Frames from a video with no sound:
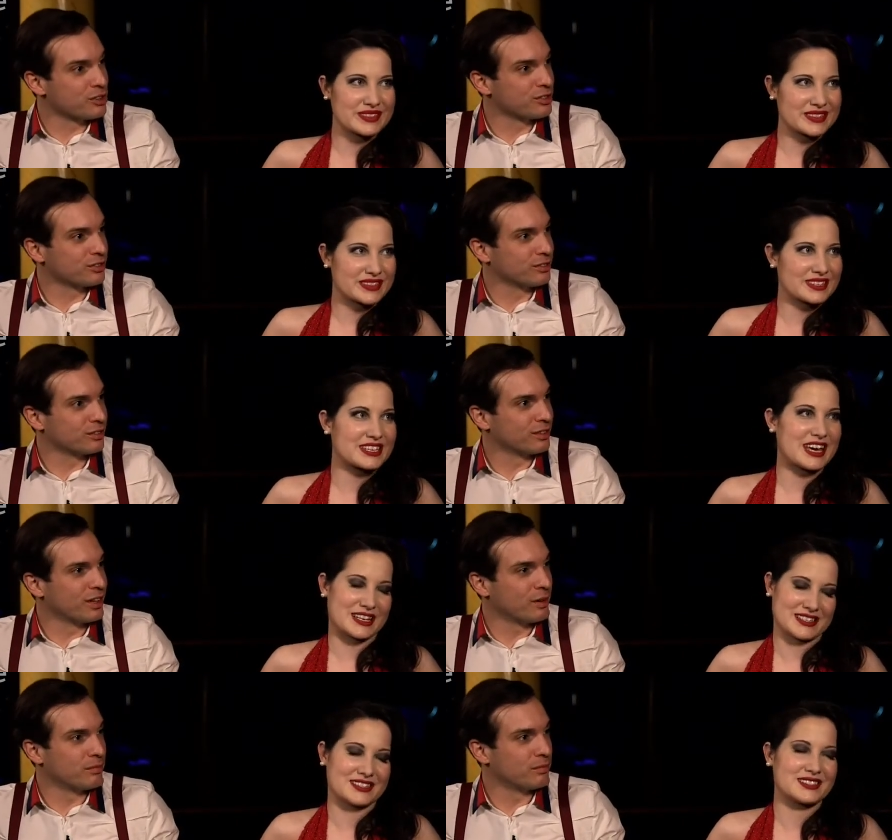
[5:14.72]
Speaker 1: us.
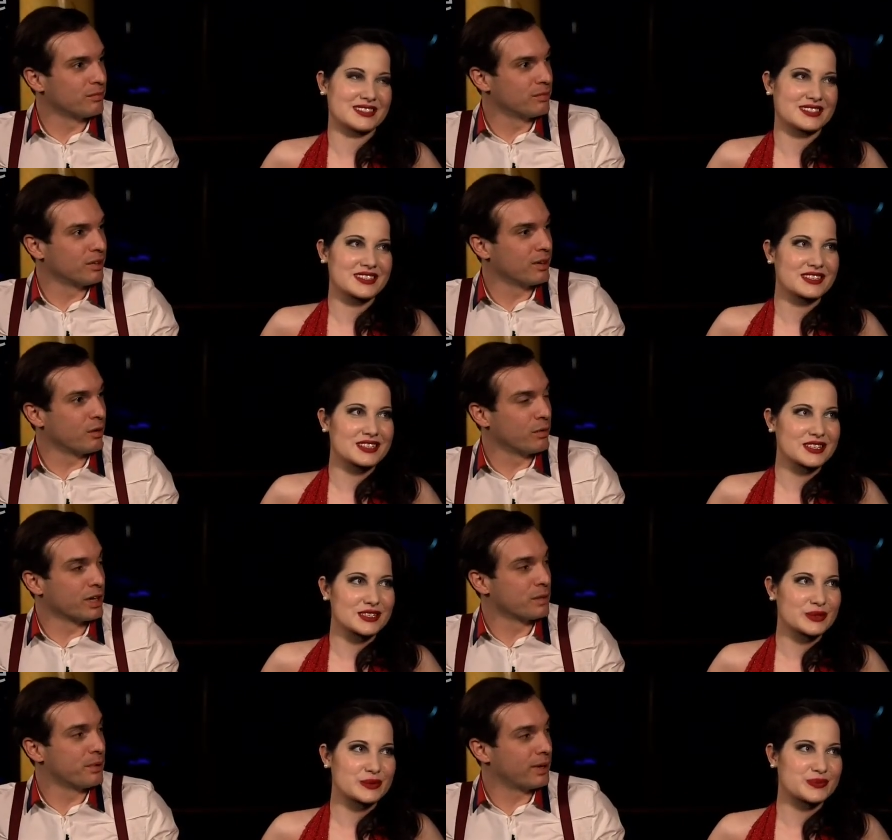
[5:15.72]
Yeah. And, um, you know,
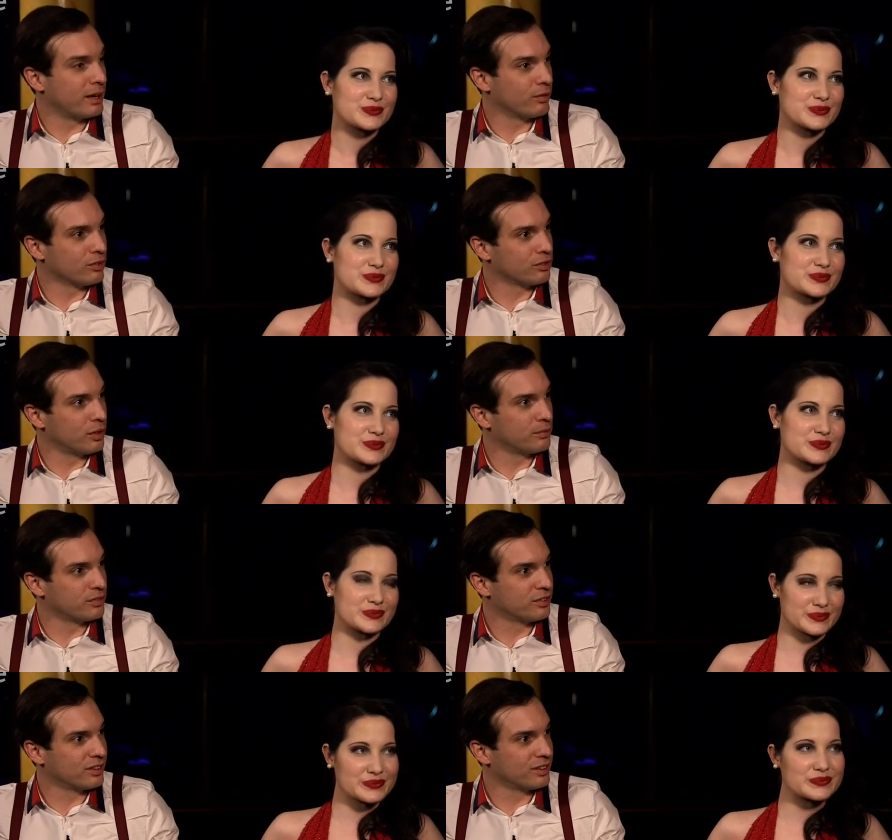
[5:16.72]
we're going to pull out all the
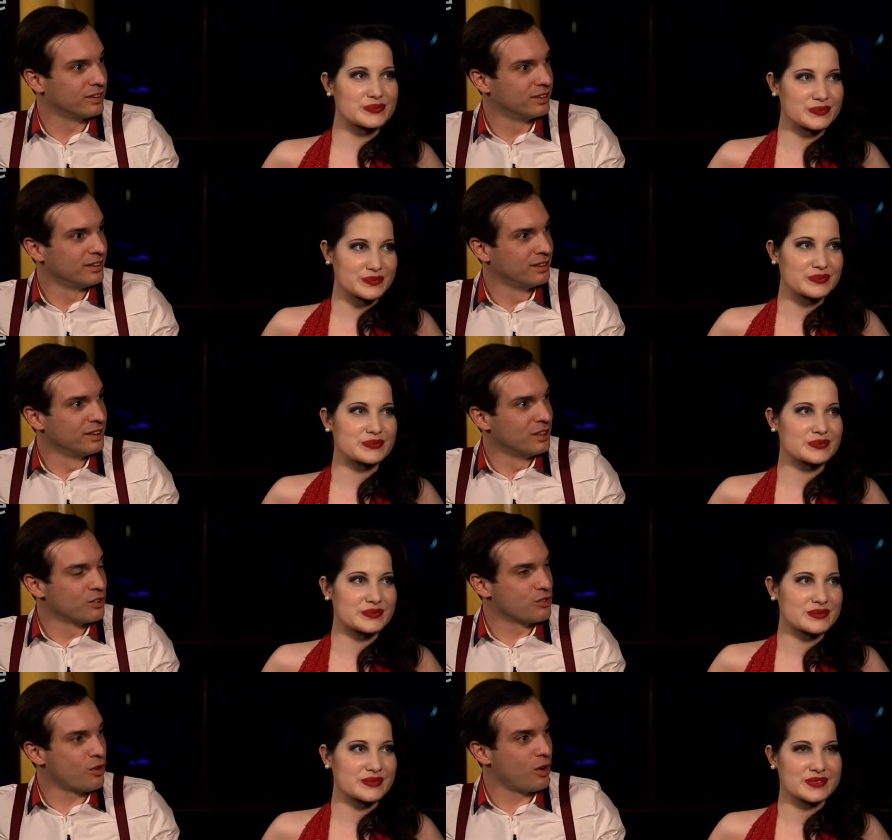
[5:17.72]
stops to
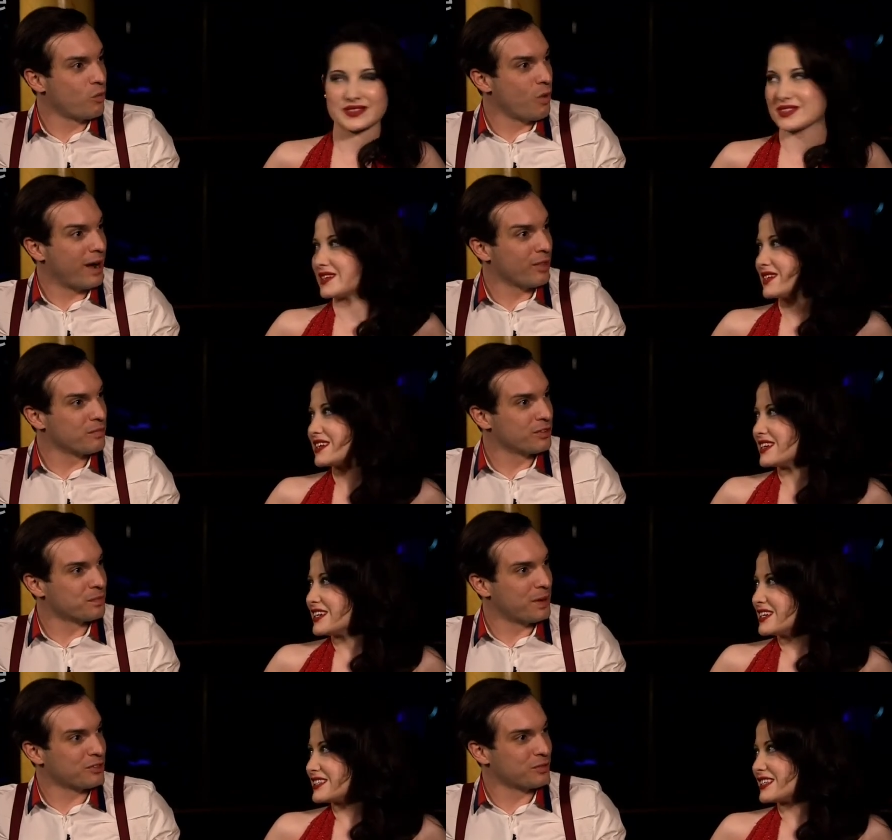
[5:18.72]
try and wow them
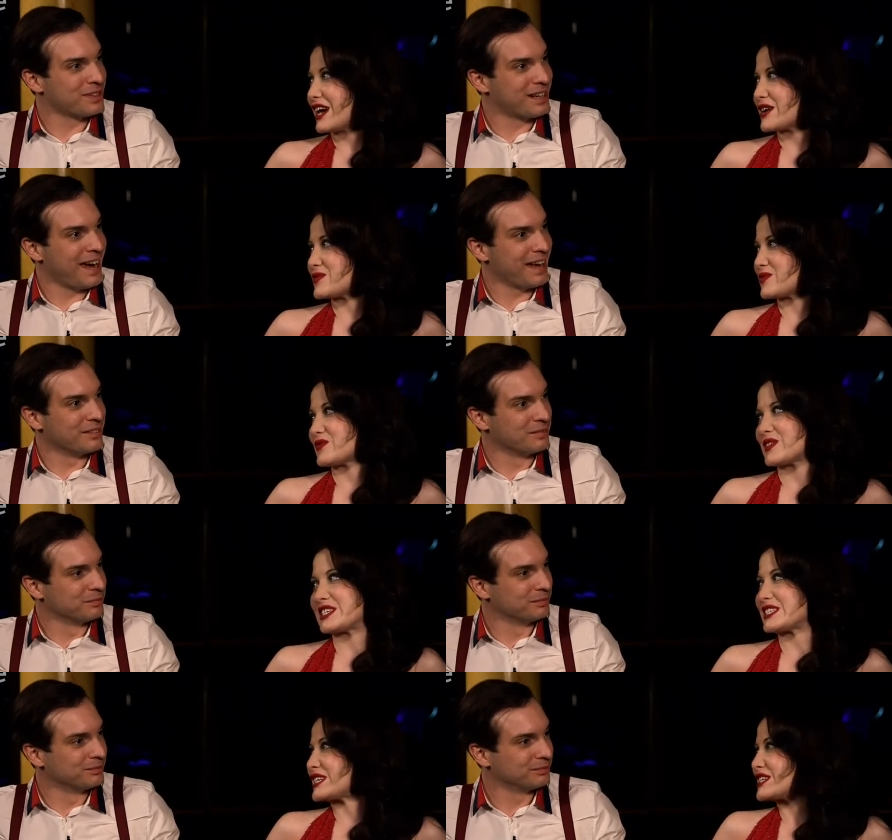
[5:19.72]
as best as we can.
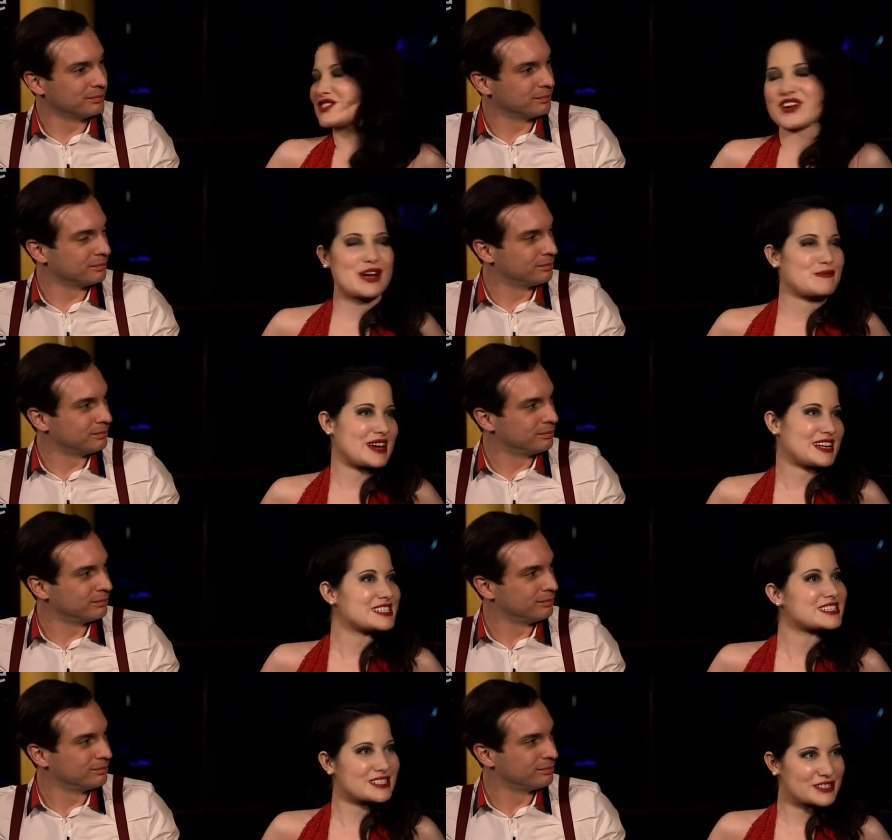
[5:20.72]
We're
Speaker 2: just going to try our best.